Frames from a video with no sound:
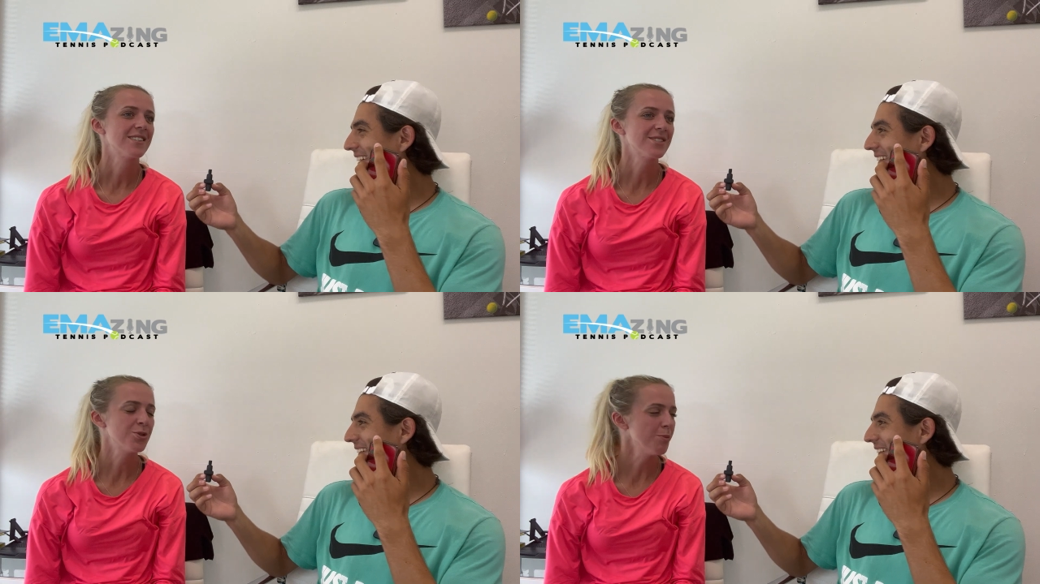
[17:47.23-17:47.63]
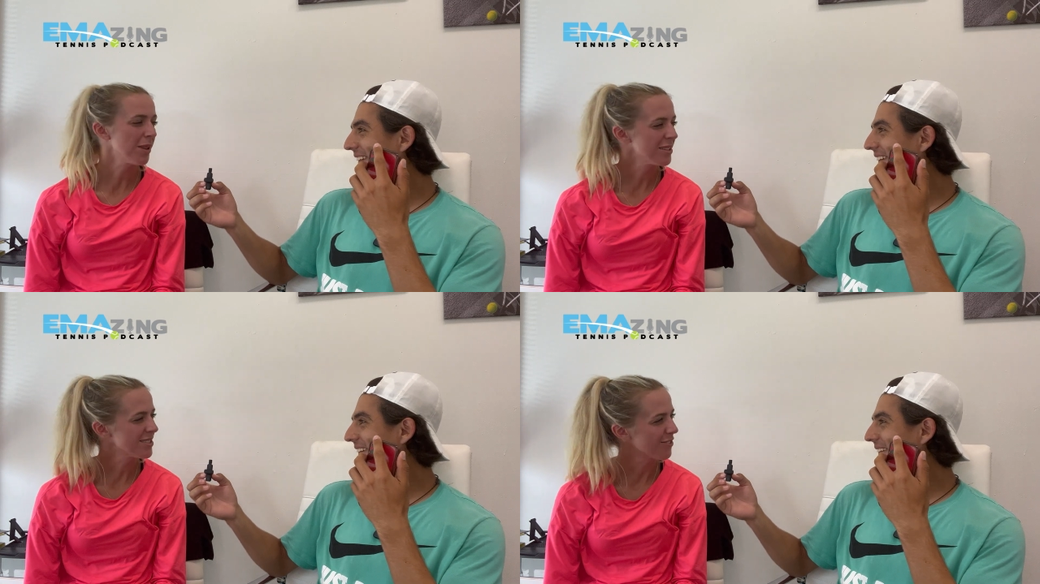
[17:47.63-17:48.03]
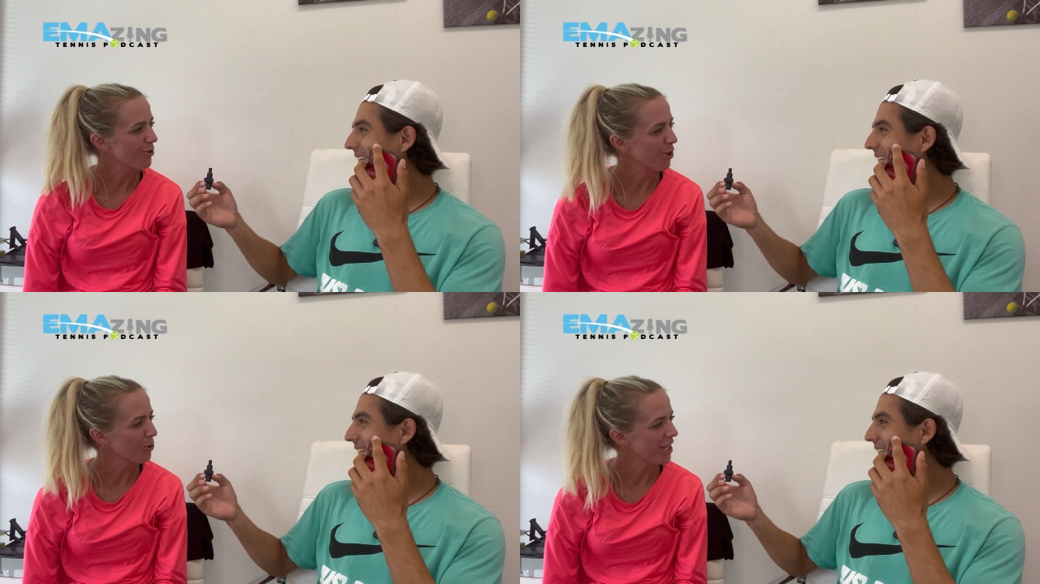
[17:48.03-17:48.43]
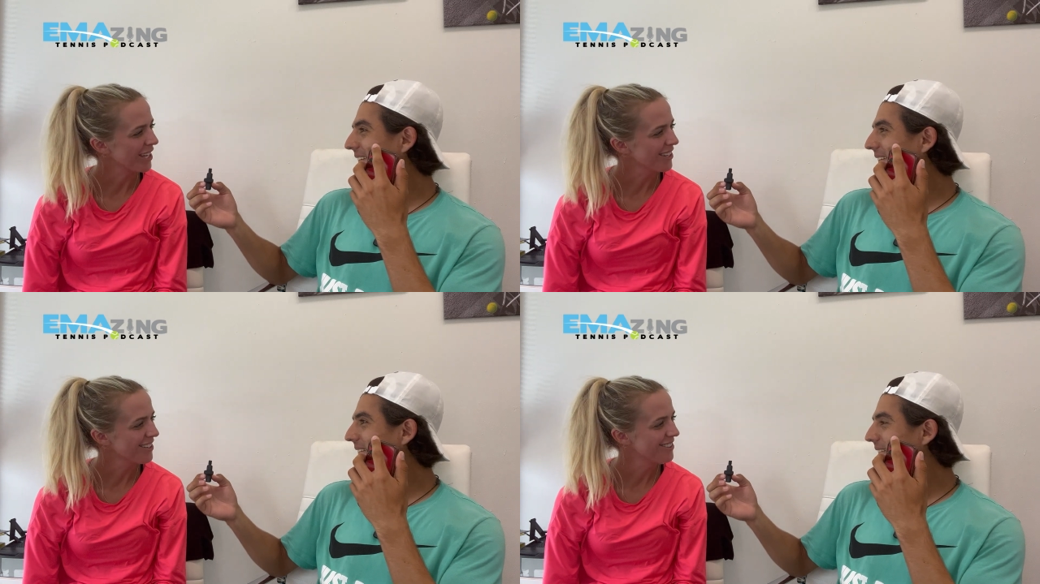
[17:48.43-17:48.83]
Speaker 1: Does New Balance have
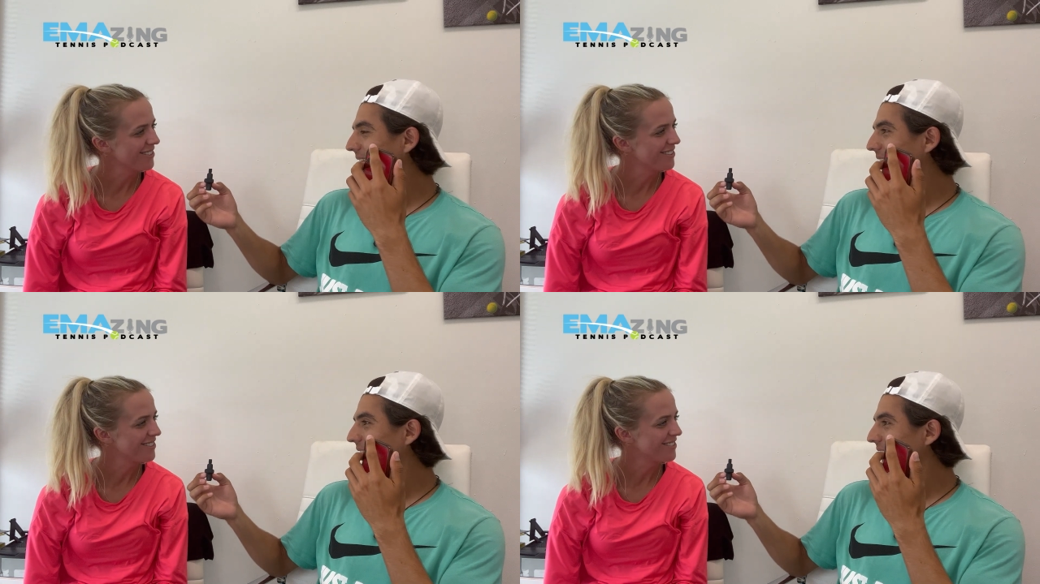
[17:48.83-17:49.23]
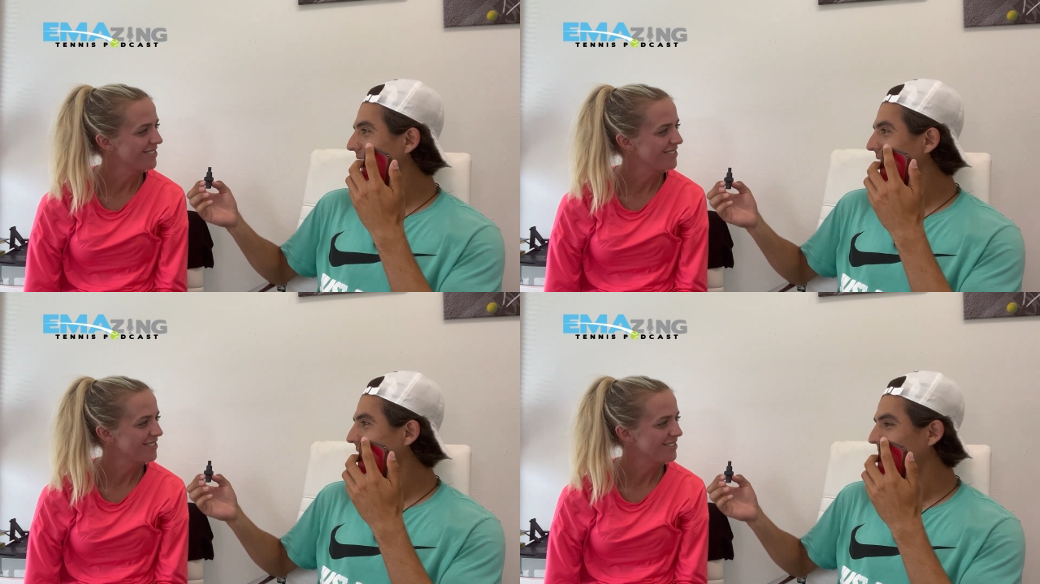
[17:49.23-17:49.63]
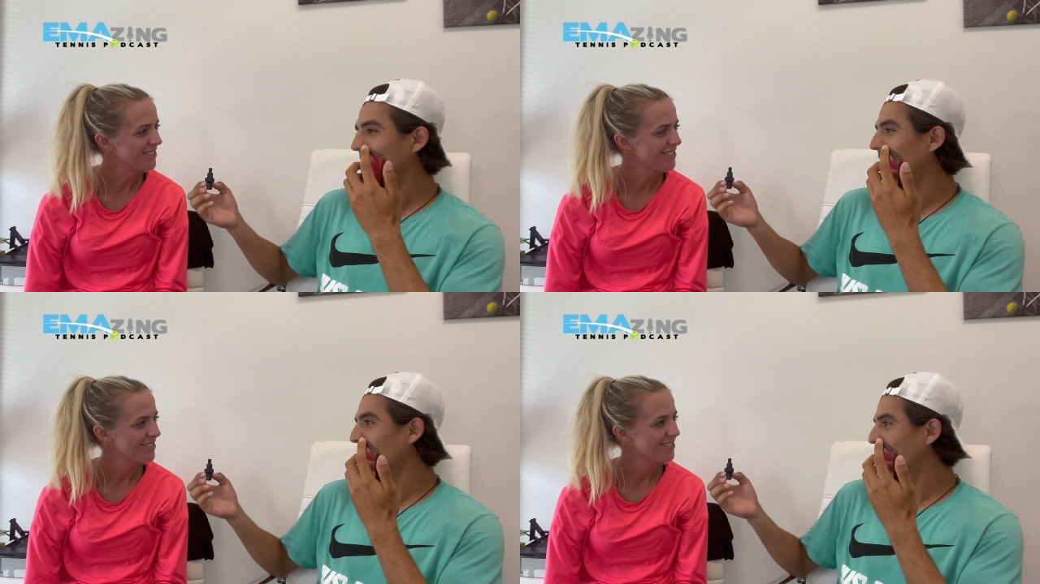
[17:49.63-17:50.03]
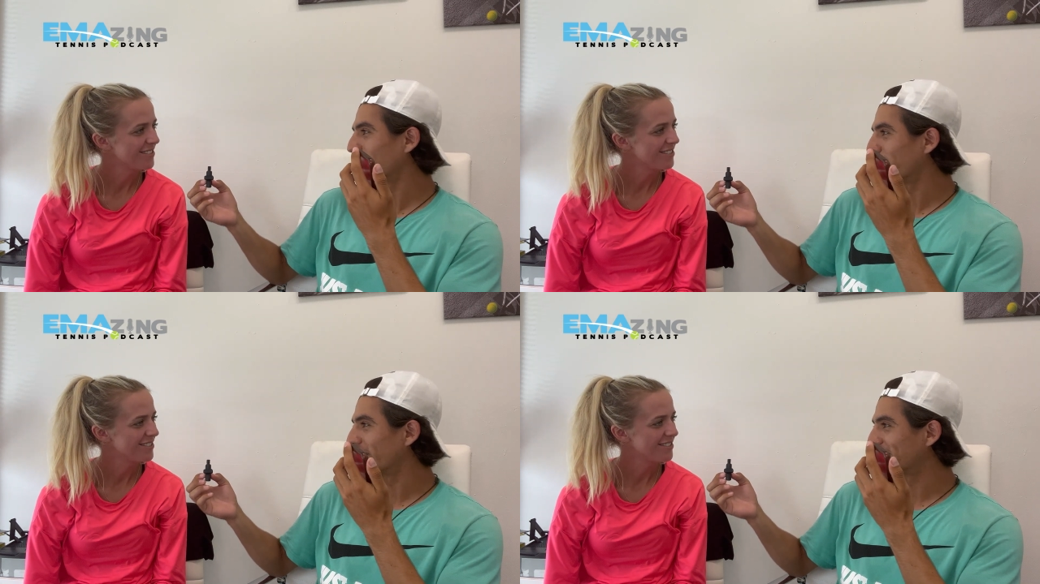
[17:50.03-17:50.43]
clothing? Of
Speaker 2: course, if not, I would
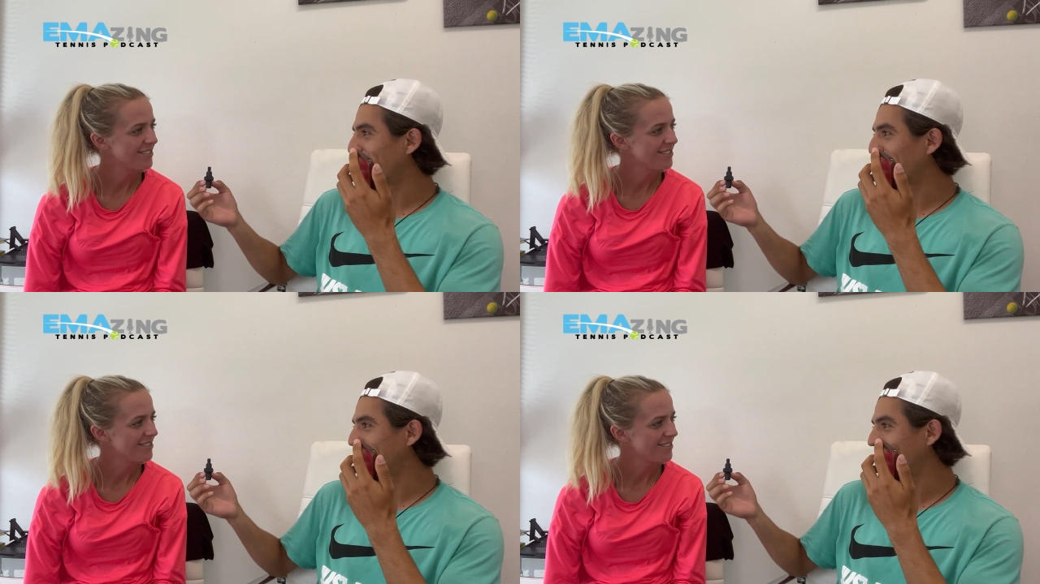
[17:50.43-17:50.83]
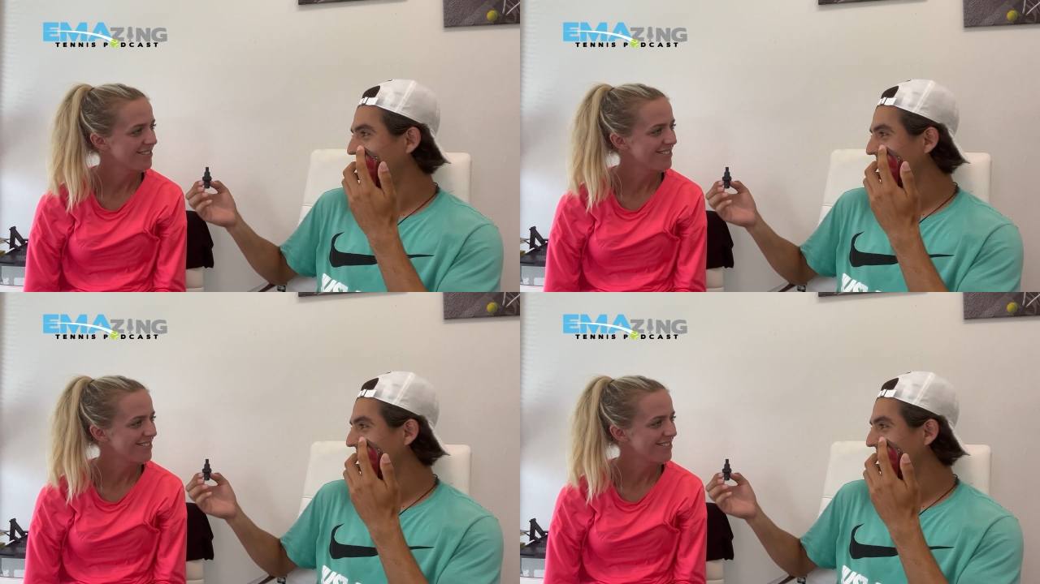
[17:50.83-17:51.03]
have put it as an option.